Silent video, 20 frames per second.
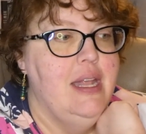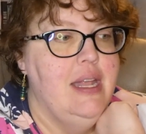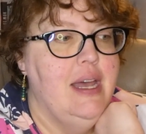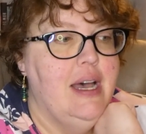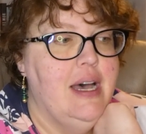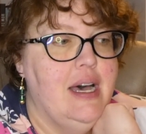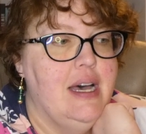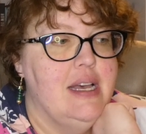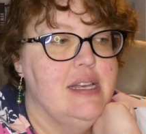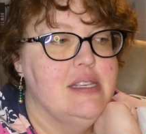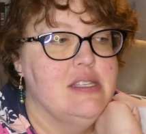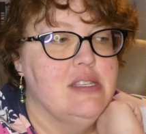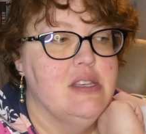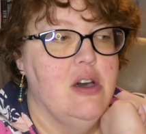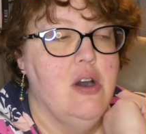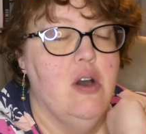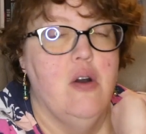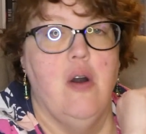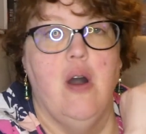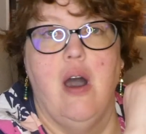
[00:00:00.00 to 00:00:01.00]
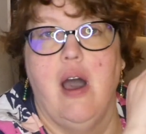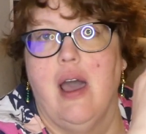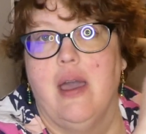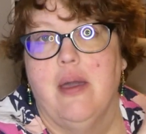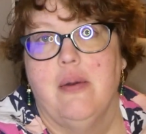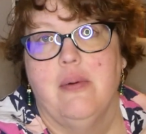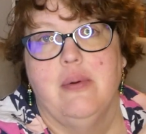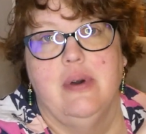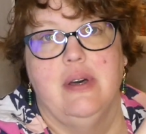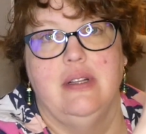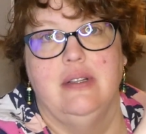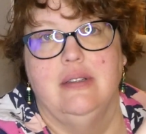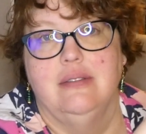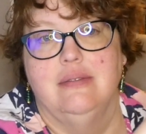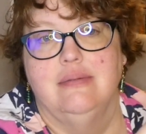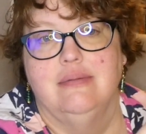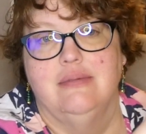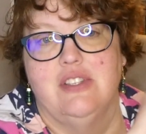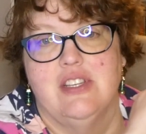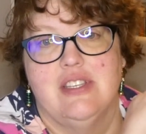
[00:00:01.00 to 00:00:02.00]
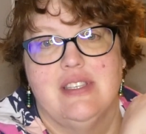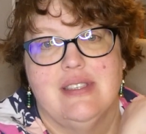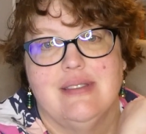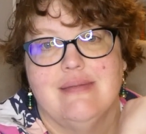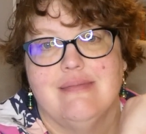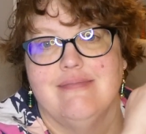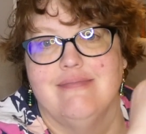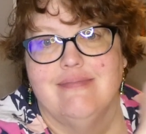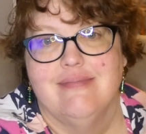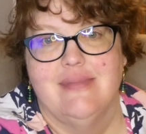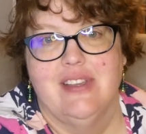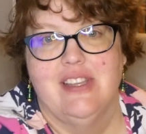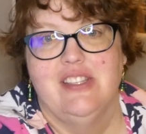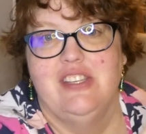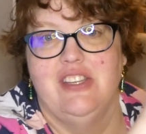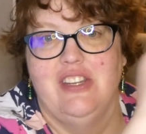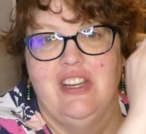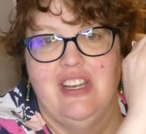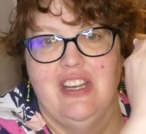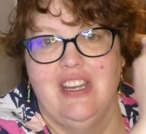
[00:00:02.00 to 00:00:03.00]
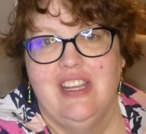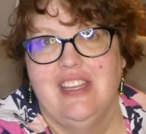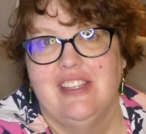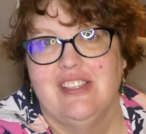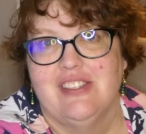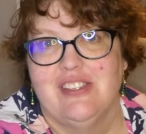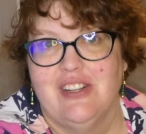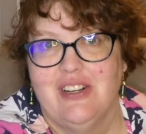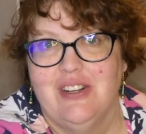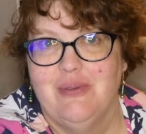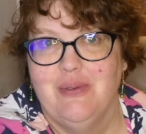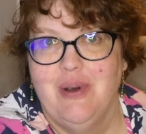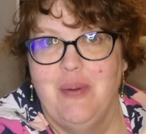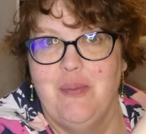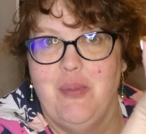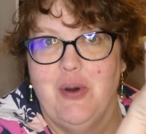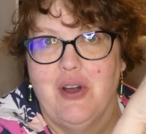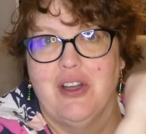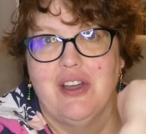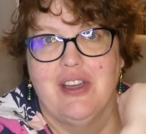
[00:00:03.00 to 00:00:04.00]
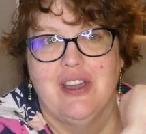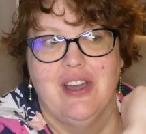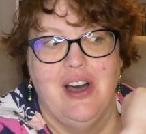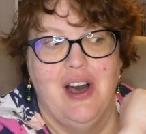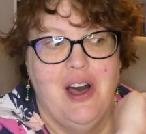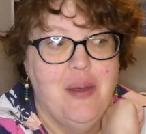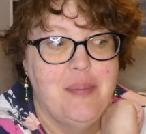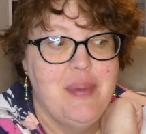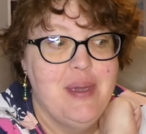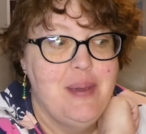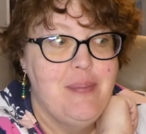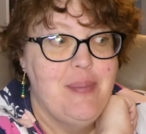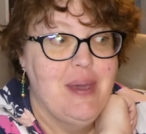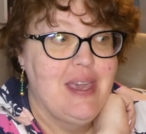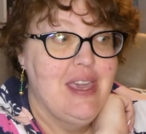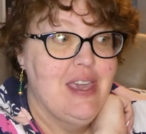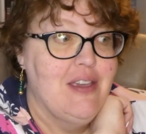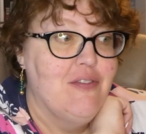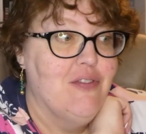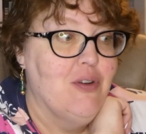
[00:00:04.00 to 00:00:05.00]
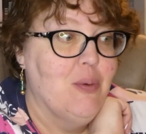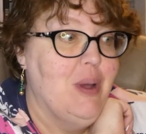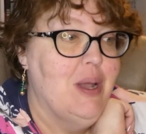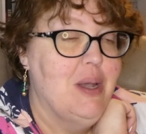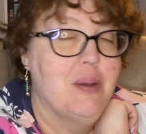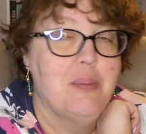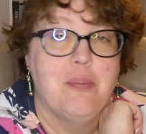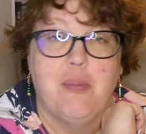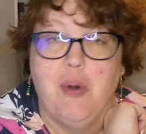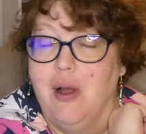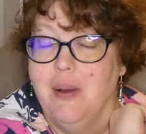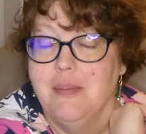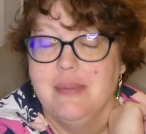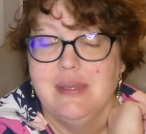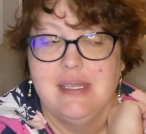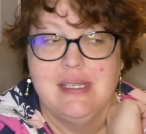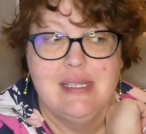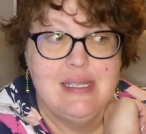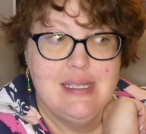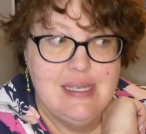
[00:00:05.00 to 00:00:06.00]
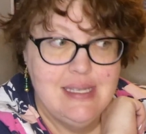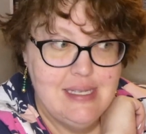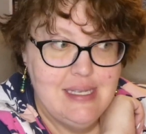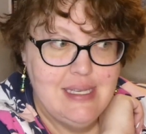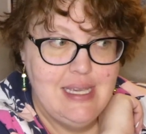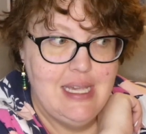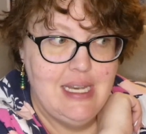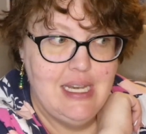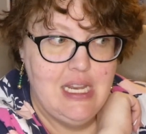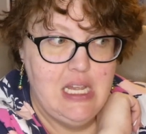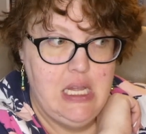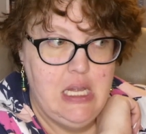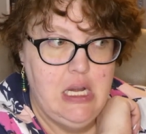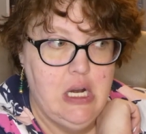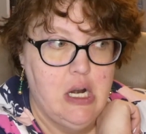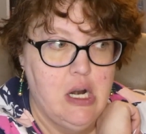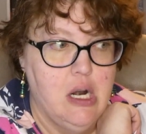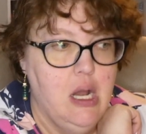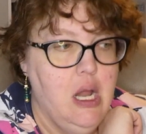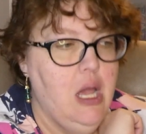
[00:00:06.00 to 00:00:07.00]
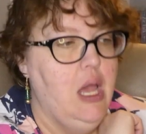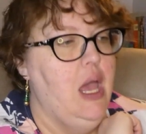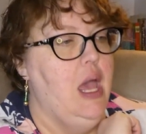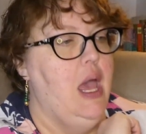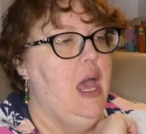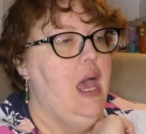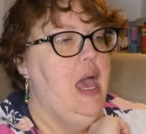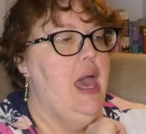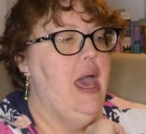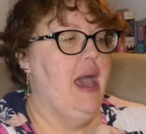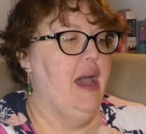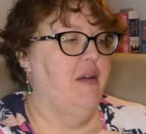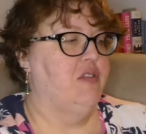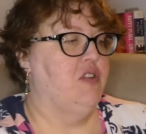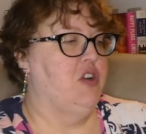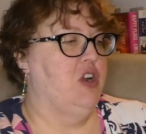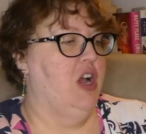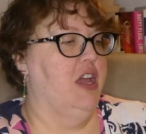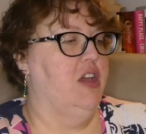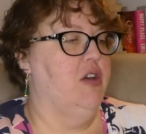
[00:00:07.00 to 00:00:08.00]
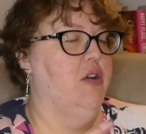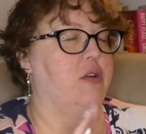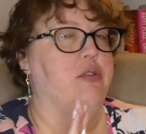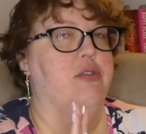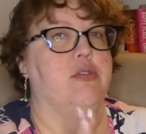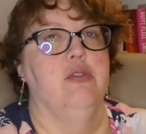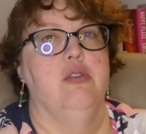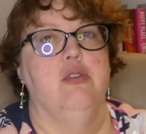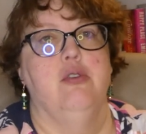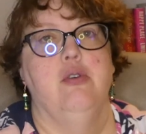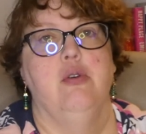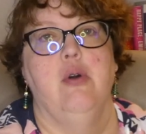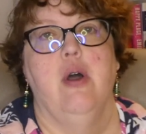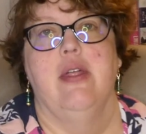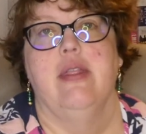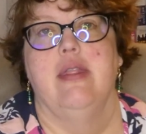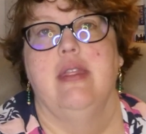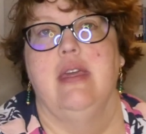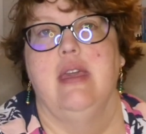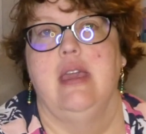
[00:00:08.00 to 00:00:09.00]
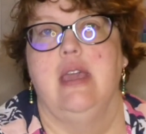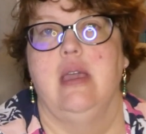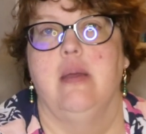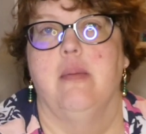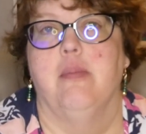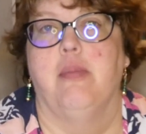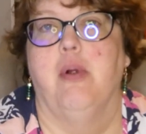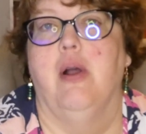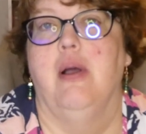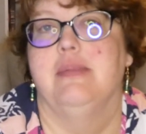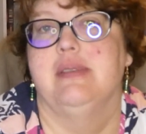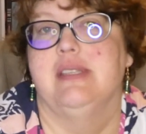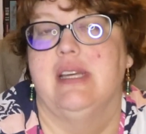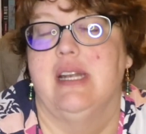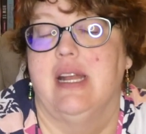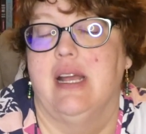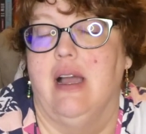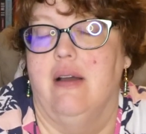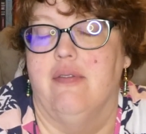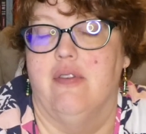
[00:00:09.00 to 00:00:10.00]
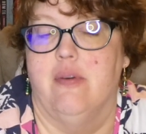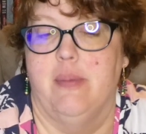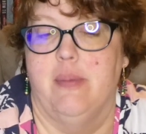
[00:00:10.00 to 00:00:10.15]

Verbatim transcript: Uh, so I will just continue to insert what book I'll be picking for what prompts in here. After I go through the prompts that I got for